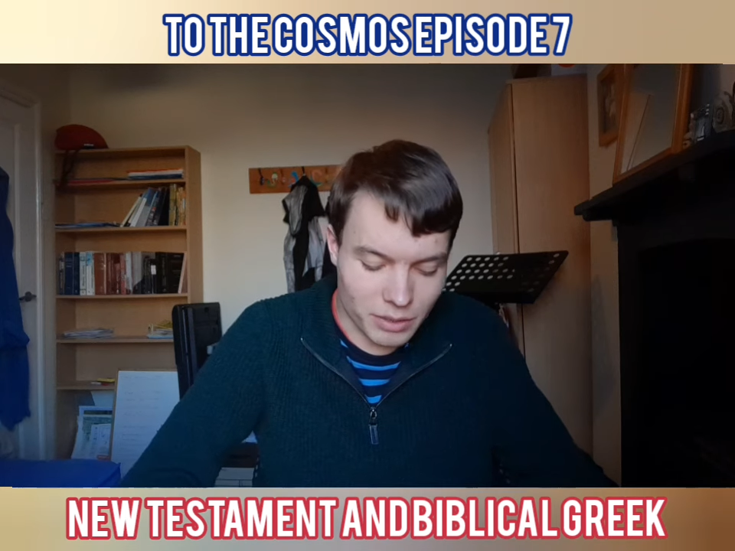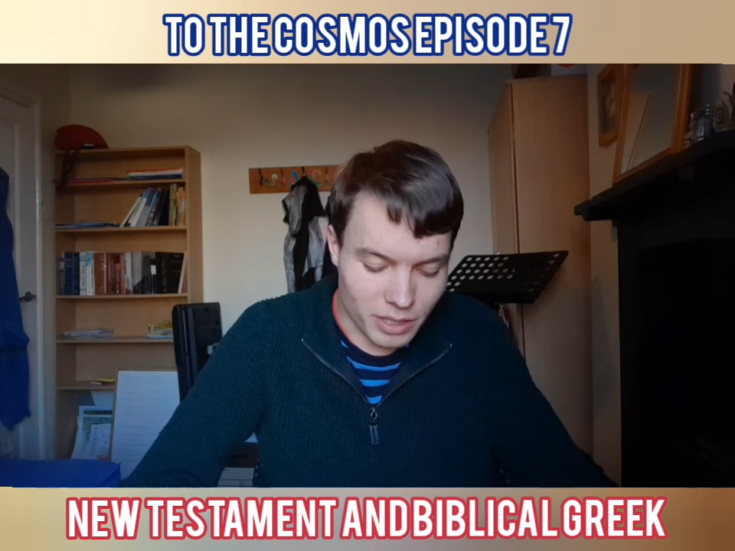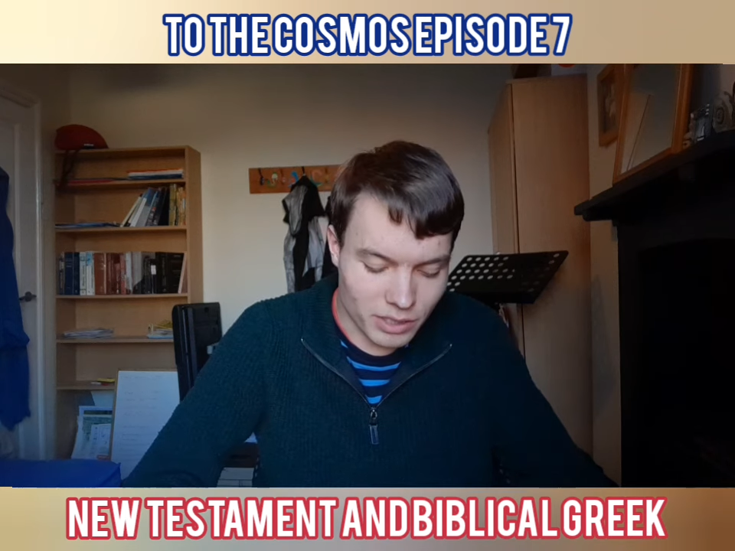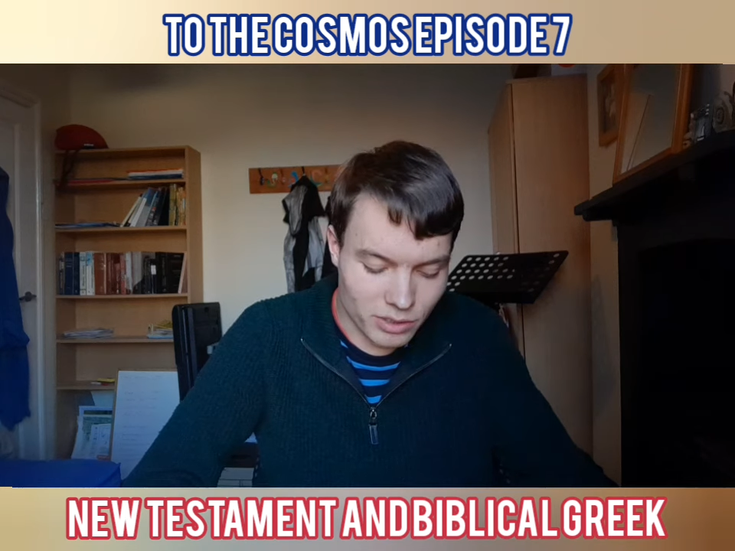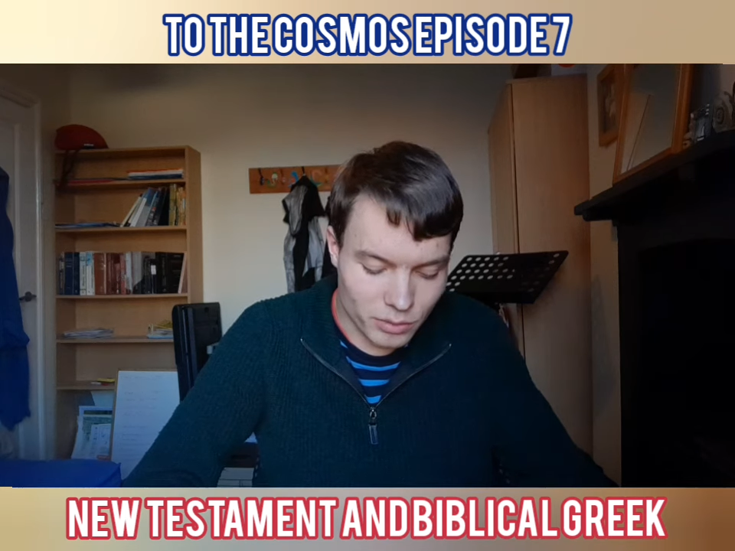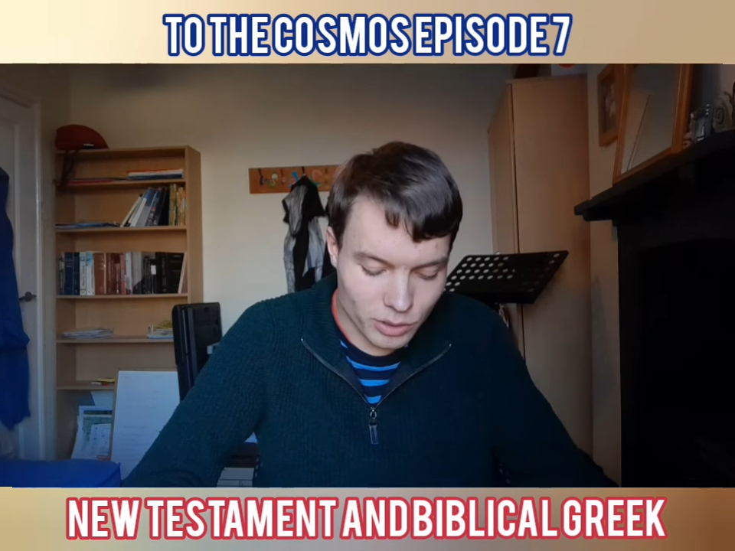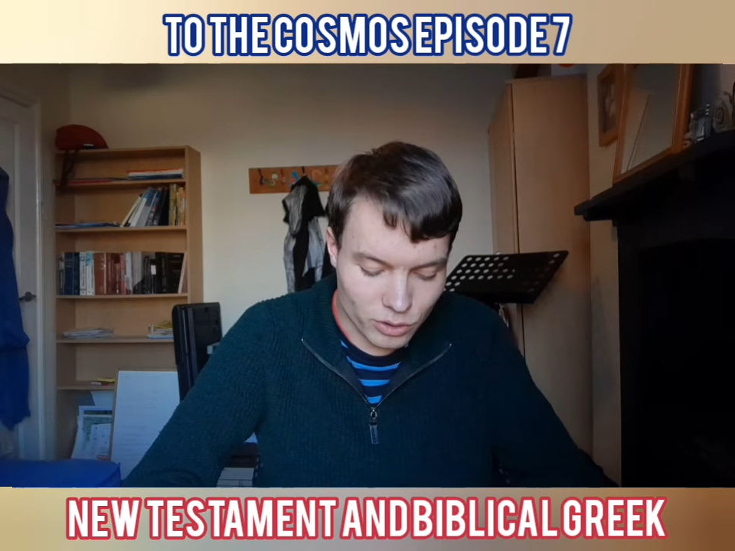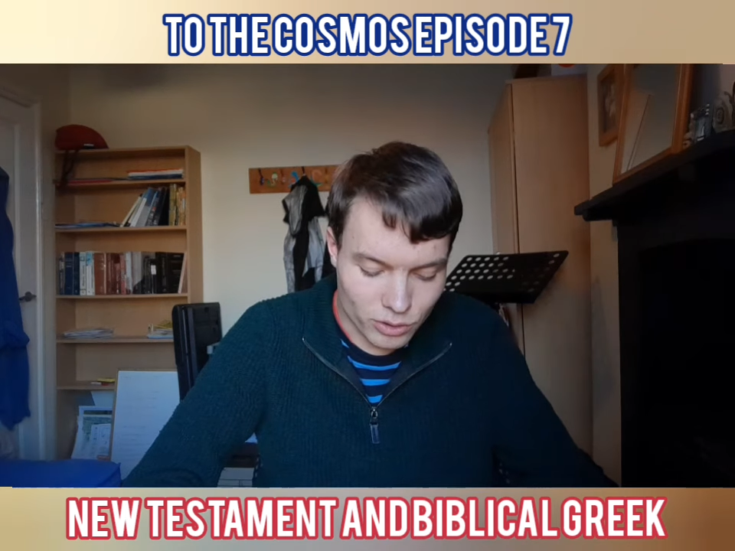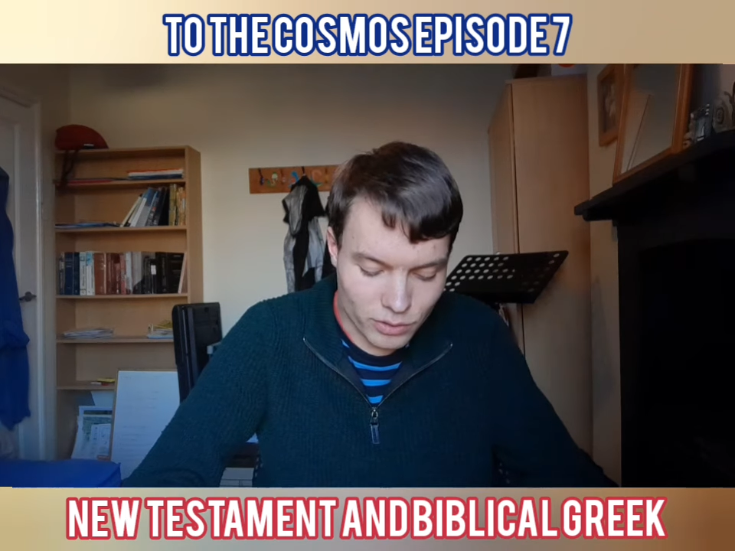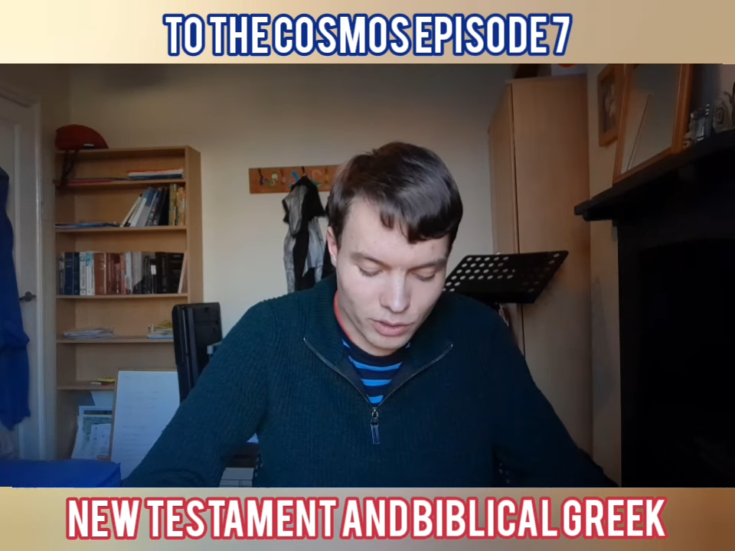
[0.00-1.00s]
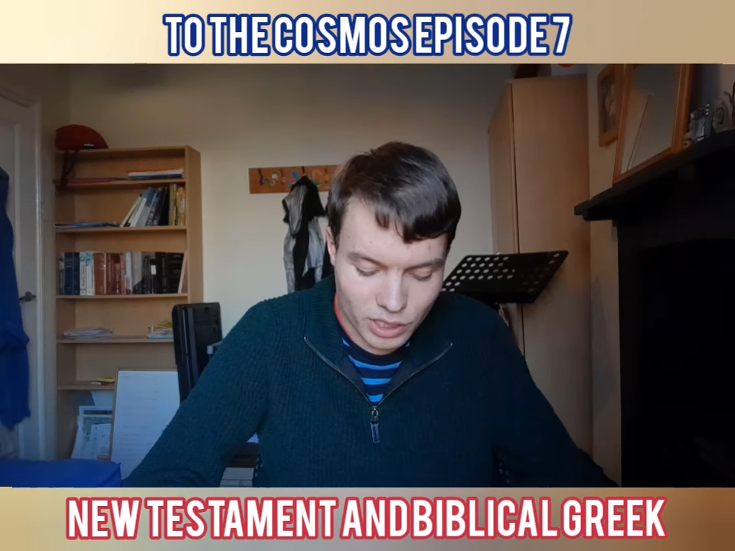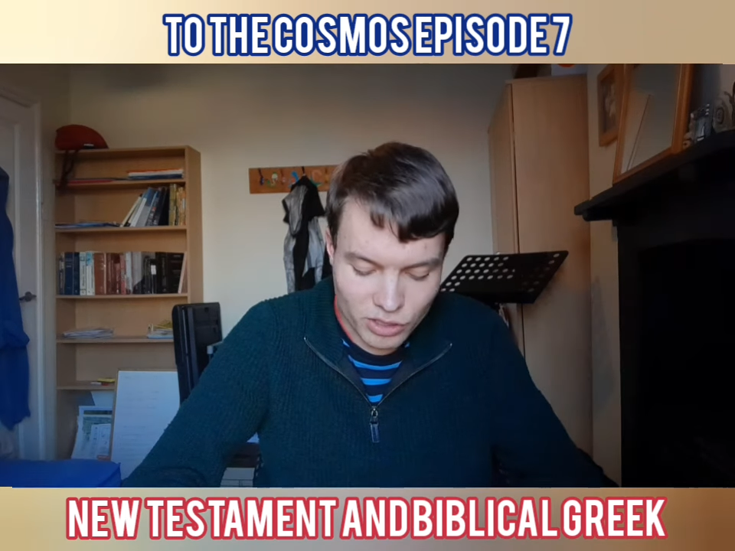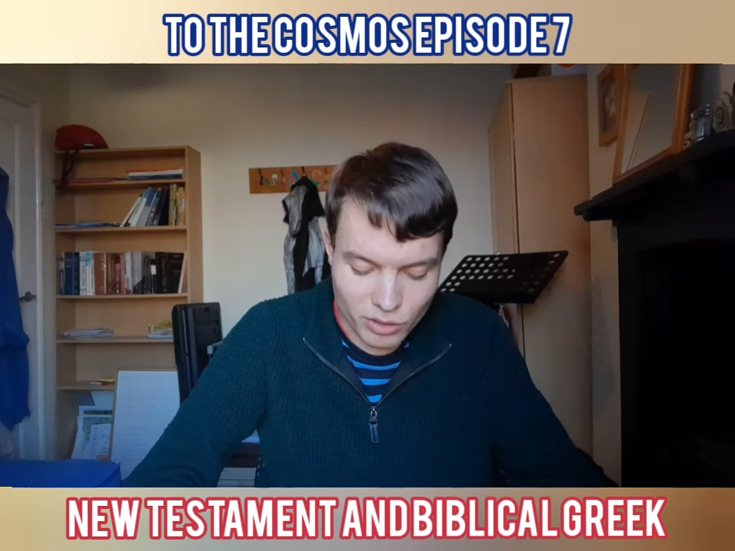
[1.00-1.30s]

thanks to Richard for these